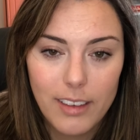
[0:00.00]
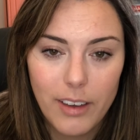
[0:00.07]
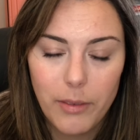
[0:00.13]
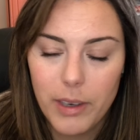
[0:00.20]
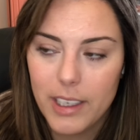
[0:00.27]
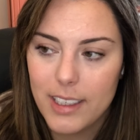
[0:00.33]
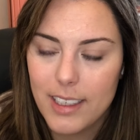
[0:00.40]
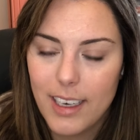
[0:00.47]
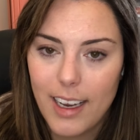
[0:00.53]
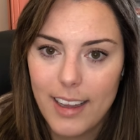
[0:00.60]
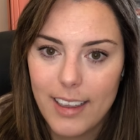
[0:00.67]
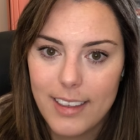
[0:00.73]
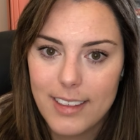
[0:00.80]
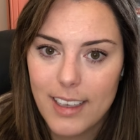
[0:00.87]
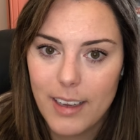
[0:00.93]
what is it? I
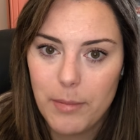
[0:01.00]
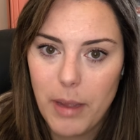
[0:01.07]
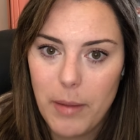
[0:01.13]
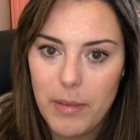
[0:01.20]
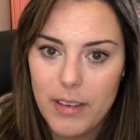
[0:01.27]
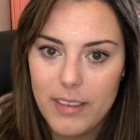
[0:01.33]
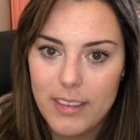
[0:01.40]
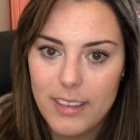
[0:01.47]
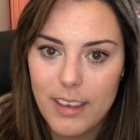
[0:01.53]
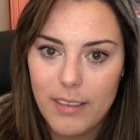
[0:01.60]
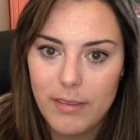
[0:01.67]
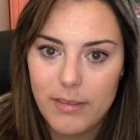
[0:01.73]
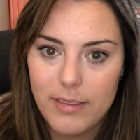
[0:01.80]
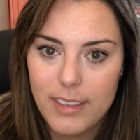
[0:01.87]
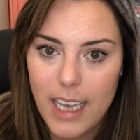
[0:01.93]
think it's like maybe
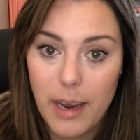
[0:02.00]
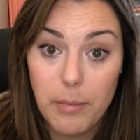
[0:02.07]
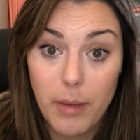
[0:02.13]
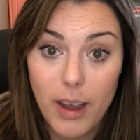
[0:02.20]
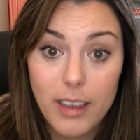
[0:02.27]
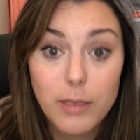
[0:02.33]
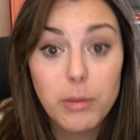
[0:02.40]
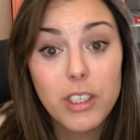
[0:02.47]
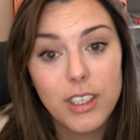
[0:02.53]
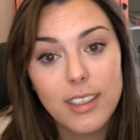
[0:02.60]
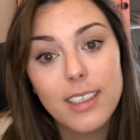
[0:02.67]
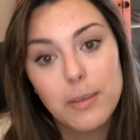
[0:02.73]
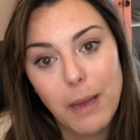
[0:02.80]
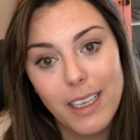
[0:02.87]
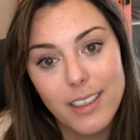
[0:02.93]
$10, which is
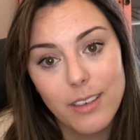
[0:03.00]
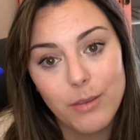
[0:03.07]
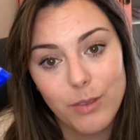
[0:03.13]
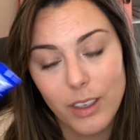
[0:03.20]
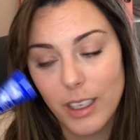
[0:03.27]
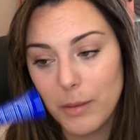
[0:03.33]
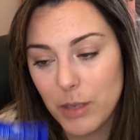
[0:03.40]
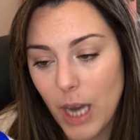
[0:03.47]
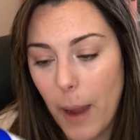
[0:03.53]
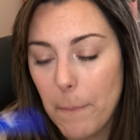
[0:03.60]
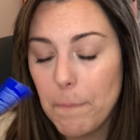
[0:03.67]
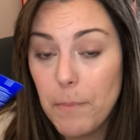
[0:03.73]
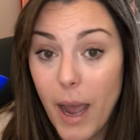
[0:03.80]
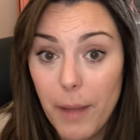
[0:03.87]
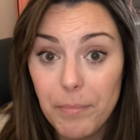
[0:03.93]
expensive for a lip chap,
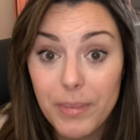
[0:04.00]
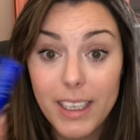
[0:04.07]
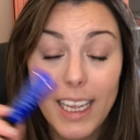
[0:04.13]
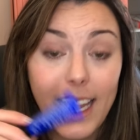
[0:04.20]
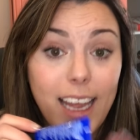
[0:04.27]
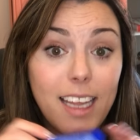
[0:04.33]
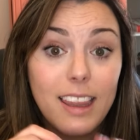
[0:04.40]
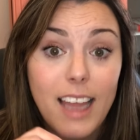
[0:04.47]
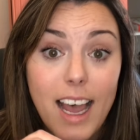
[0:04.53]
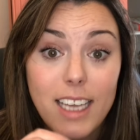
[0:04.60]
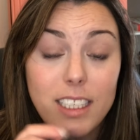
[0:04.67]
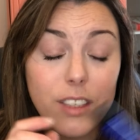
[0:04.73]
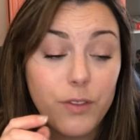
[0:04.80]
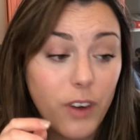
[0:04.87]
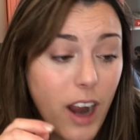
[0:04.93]
but it
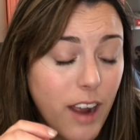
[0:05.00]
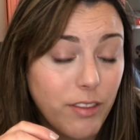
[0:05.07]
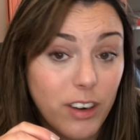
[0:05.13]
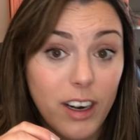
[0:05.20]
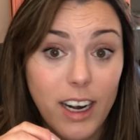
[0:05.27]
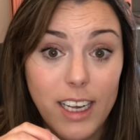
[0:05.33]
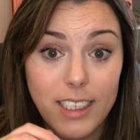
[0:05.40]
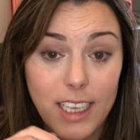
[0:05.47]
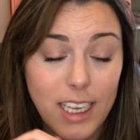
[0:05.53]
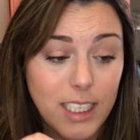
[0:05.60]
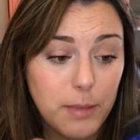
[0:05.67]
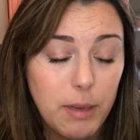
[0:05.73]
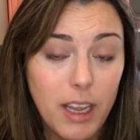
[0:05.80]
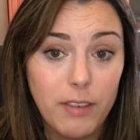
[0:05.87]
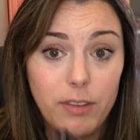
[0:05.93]
lasts forever. It has
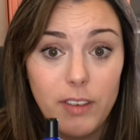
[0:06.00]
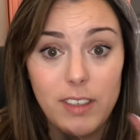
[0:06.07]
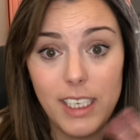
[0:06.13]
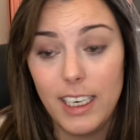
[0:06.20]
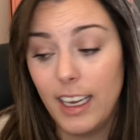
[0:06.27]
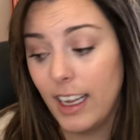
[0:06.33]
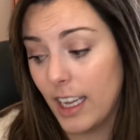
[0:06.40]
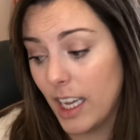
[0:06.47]
SPF 15. It